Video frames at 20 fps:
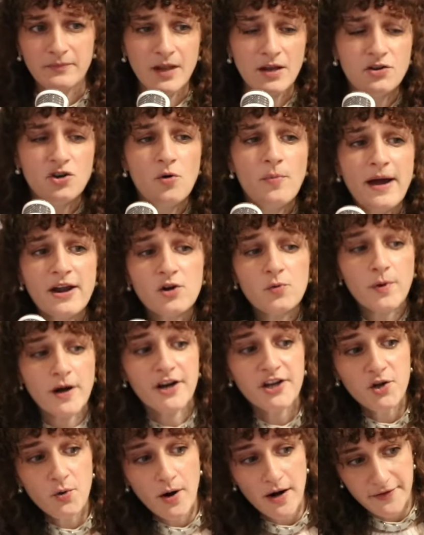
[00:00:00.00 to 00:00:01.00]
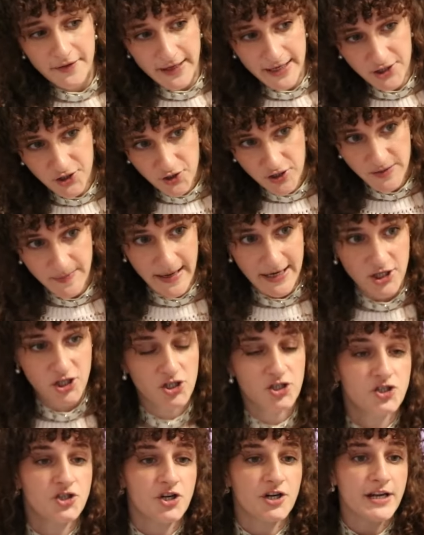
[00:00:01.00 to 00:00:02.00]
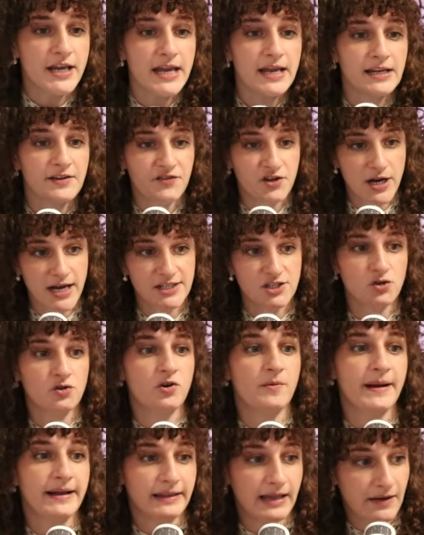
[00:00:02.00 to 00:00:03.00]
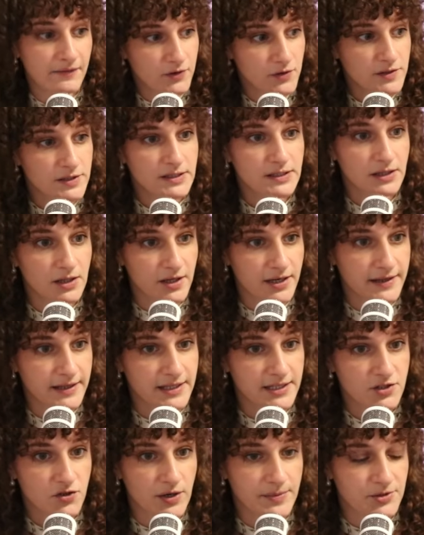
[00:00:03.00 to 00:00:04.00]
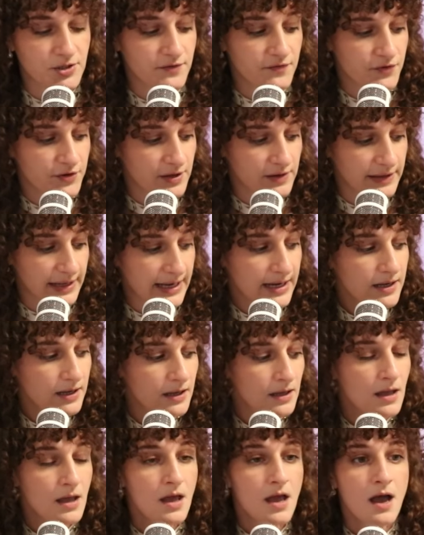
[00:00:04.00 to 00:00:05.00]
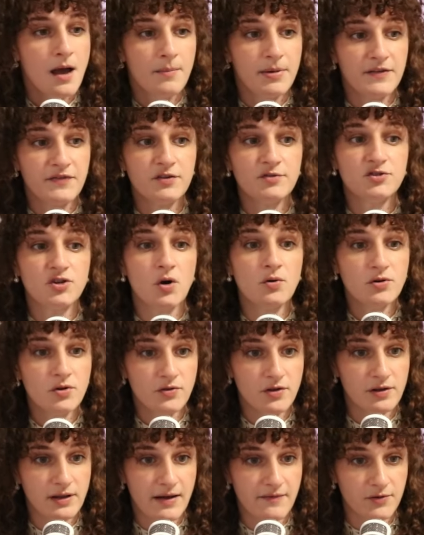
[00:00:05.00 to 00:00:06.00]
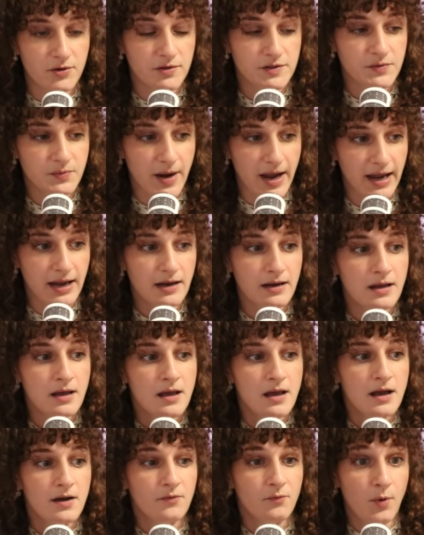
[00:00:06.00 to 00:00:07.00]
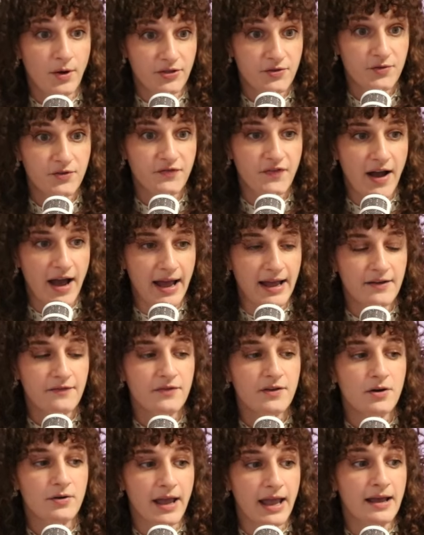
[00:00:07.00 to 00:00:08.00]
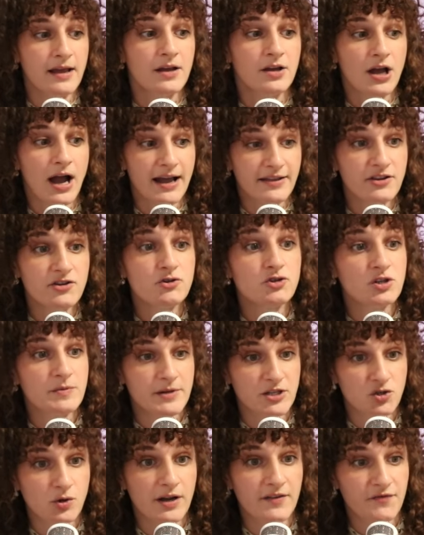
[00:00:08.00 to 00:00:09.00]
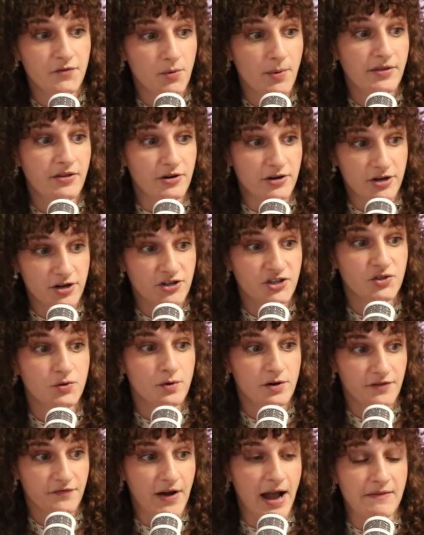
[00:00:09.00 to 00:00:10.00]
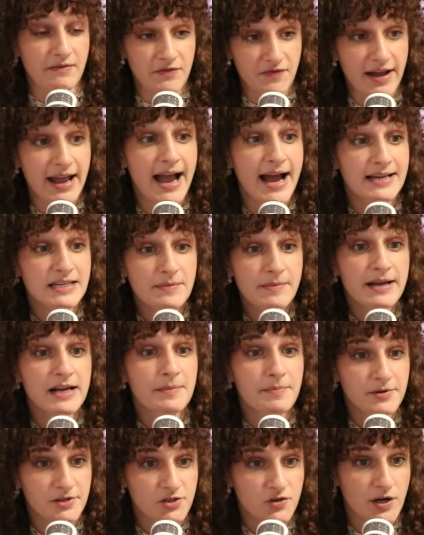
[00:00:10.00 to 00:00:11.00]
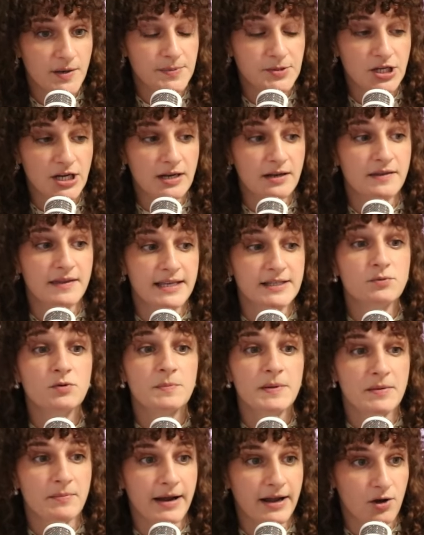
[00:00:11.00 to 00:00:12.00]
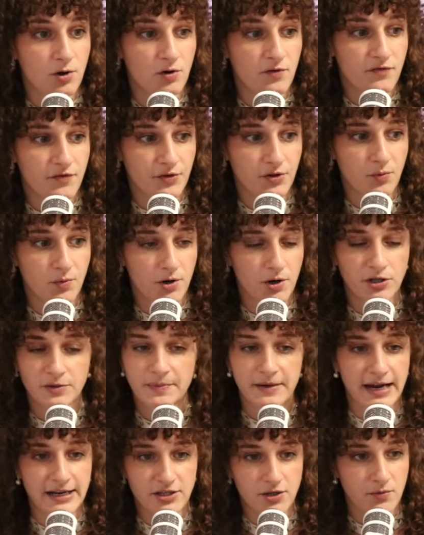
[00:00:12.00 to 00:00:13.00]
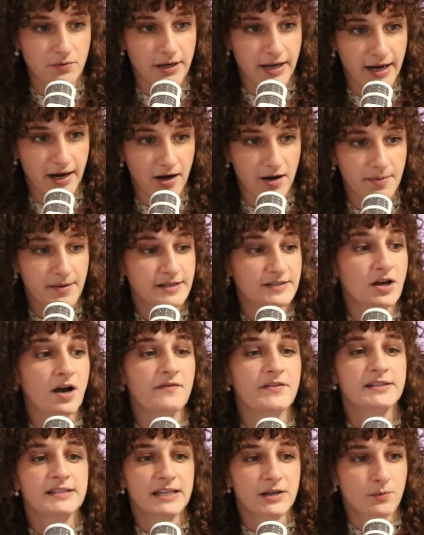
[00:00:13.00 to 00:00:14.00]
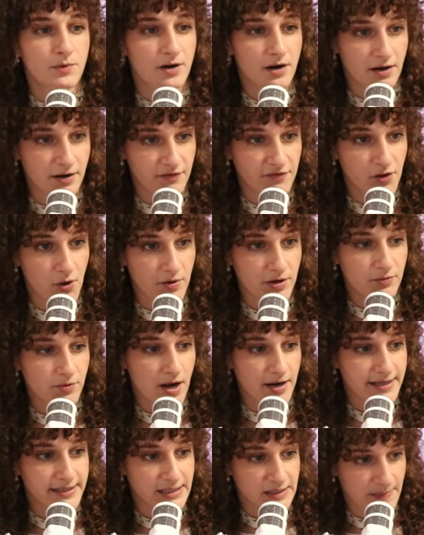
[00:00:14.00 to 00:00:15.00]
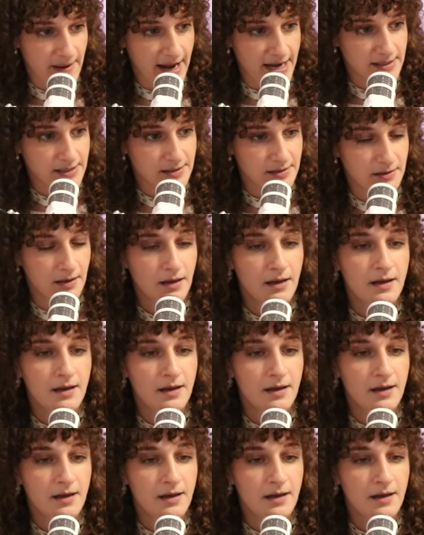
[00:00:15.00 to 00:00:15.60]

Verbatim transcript: no matter where you are in the introspection journey, and if you guys don't know my levels, look in the description for the link. But if you don't know the levels, right, one through five, okay, I think you should be joyful whether you're two or five. If I had to make a prescription, this would be my goal for the world, but I don't care because obviously we're on a floating rock in space